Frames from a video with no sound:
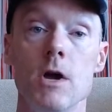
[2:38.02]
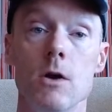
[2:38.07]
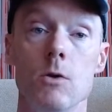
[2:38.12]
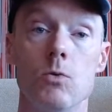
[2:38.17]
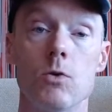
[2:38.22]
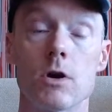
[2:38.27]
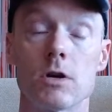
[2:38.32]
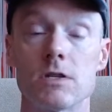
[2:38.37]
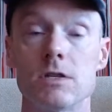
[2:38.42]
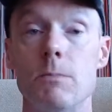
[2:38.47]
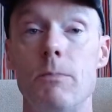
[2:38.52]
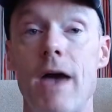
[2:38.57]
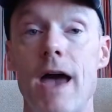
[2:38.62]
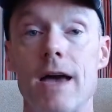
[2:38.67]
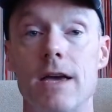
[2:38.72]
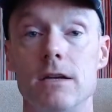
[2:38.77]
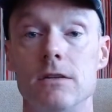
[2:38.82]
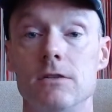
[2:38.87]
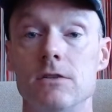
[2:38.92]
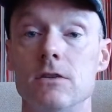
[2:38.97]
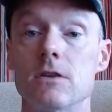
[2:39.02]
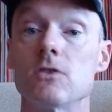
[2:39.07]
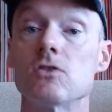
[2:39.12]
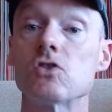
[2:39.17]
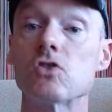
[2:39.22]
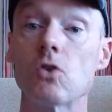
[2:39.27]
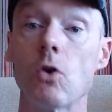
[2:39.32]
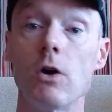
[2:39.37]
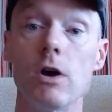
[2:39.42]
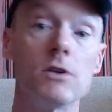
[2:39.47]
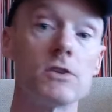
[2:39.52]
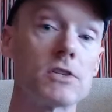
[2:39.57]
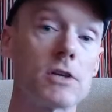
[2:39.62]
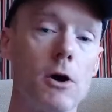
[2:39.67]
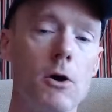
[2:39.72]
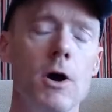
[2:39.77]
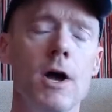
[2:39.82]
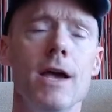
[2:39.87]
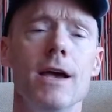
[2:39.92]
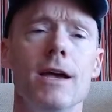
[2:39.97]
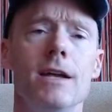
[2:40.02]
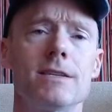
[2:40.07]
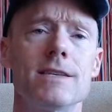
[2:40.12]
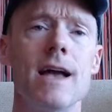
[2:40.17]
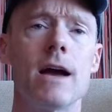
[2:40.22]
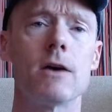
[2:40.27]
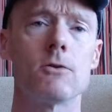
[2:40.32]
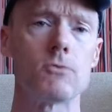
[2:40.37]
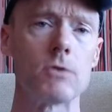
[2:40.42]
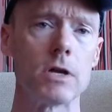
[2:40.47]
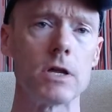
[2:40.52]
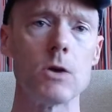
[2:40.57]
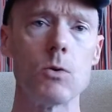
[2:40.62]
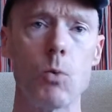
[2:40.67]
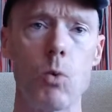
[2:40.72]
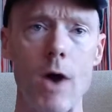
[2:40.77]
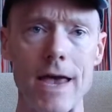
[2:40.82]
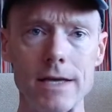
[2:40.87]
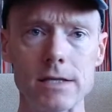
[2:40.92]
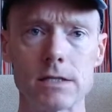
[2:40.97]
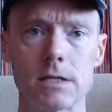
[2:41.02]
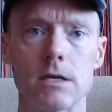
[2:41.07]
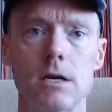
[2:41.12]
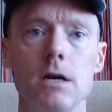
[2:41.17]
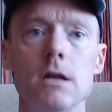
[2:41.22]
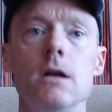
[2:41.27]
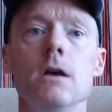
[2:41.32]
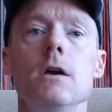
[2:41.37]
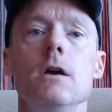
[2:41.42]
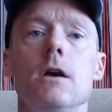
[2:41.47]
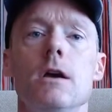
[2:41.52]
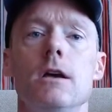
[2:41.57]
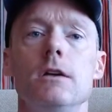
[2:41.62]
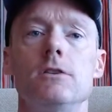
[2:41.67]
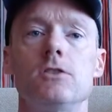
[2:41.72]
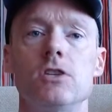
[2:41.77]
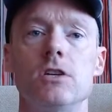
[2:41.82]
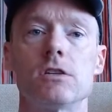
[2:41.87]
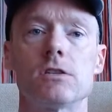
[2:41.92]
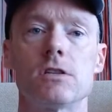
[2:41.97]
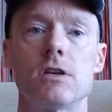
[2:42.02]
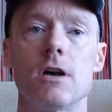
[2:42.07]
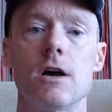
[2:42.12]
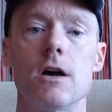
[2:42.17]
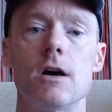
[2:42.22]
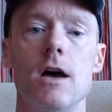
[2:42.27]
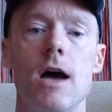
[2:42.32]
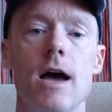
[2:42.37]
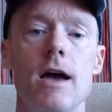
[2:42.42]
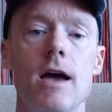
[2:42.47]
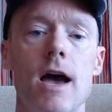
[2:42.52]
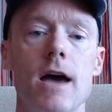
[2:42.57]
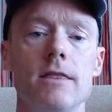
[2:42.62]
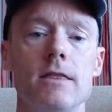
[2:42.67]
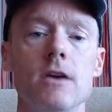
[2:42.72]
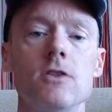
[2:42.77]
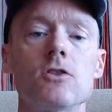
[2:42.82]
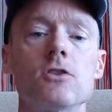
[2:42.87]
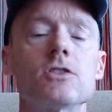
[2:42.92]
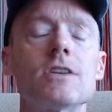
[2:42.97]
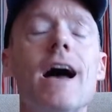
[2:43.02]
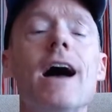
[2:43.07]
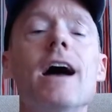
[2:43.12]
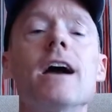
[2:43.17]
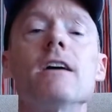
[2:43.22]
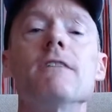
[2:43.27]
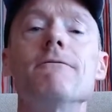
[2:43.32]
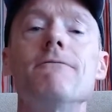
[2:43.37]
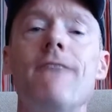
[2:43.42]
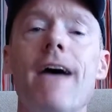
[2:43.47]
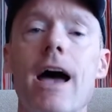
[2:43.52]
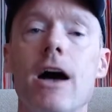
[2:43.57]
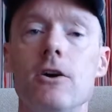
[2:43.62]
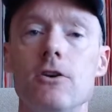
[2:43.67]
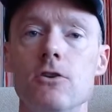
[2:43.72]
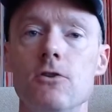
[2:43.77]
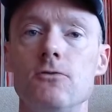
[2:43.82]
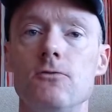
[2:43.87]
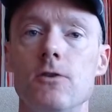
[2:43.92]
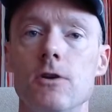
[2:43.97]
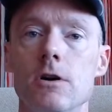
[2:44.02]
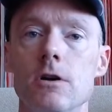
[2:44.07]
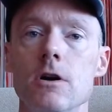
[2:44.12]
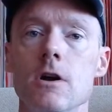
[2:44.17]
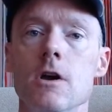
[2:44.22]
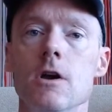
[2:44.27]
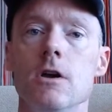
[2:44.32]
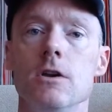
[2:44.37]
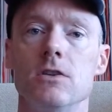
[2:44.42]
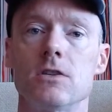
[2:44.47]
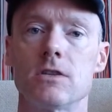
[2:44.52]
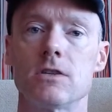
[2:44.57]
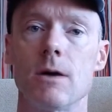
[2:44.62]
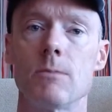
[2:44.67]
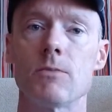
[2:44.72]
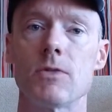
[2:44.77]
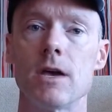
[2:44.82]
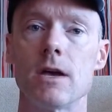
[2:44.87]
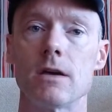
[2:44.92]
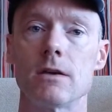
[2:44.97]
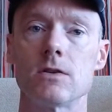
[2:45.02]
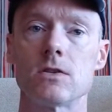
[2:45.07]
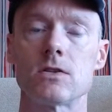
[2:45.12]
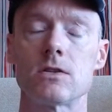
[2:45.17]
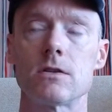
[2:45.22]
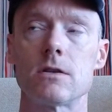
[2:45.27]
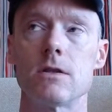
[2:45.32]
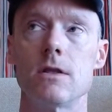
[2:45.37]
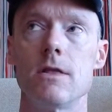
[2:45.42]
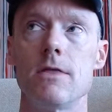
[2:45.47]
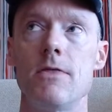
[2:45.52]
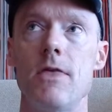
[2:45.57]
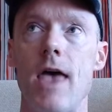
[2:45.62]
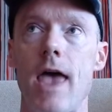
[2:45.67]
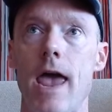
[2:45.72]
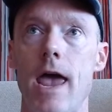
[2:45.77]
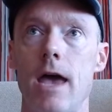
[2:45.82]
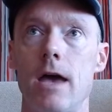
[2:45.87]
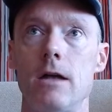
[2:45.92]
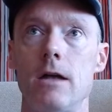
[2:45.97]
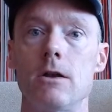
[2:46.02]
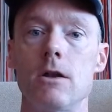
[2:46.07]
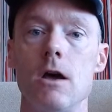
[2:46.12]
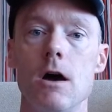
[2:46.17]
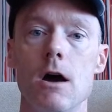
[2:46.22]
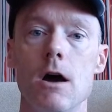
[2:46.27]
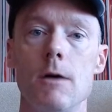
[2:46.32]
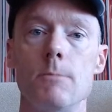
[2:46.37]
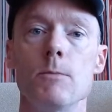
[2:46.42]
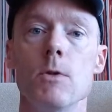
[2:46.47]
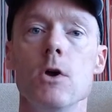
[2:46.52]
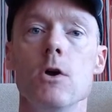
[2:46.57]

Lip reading: works it back into the soil. So it's not really wasted. It's just, I think there's higher value for some things than